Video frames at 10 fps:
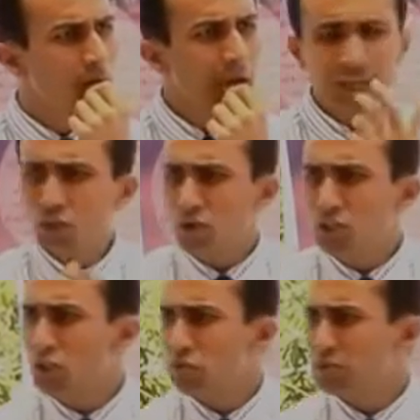I thought
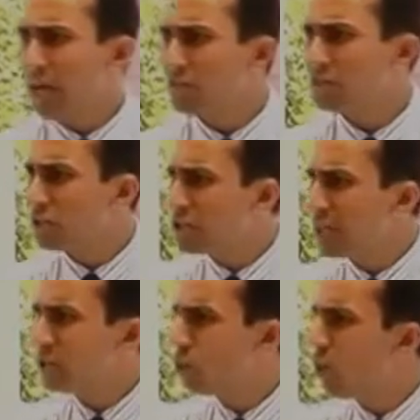she was having a
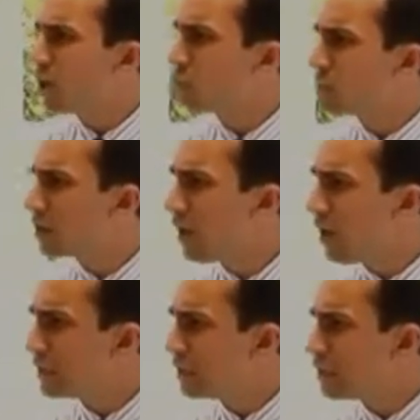great walk with
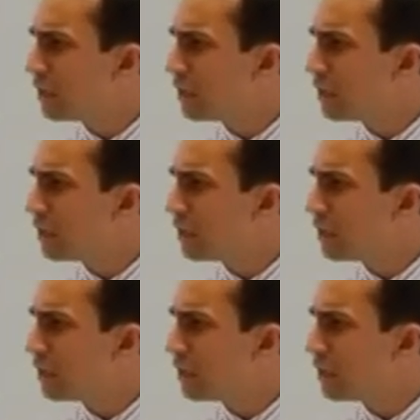God.